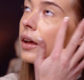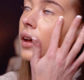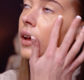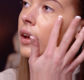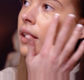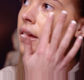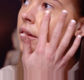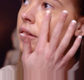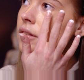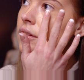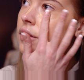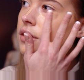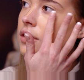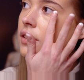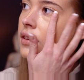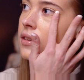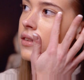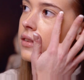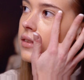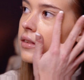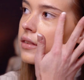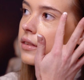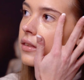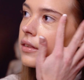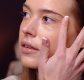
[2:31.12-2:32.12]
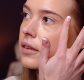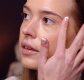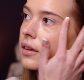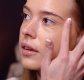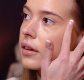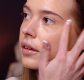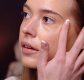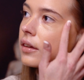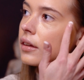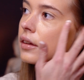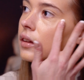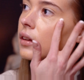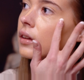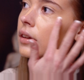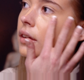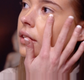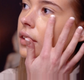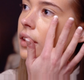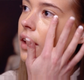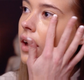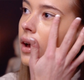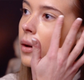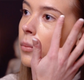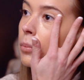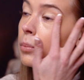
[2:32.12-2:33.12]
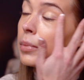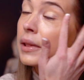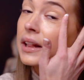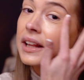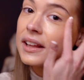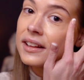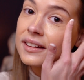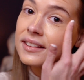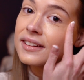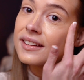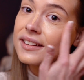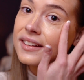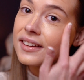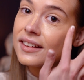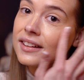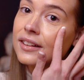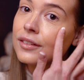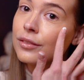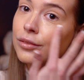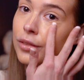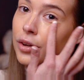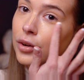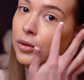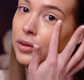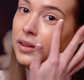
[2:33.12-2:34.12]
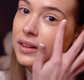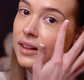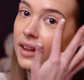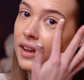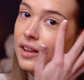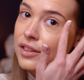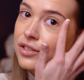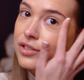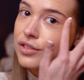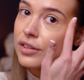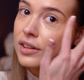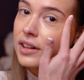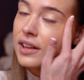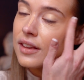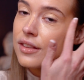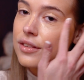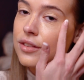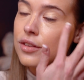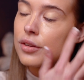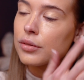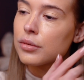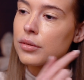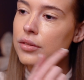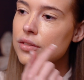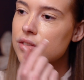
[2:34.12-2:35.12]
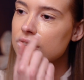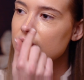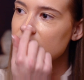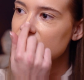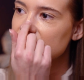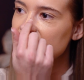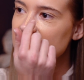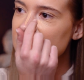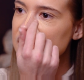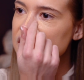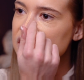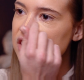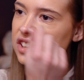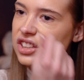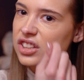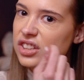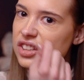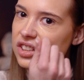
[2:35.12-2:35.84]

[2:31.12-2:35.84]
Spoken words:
And just, yeah, blend it in very naturally, so it's not that,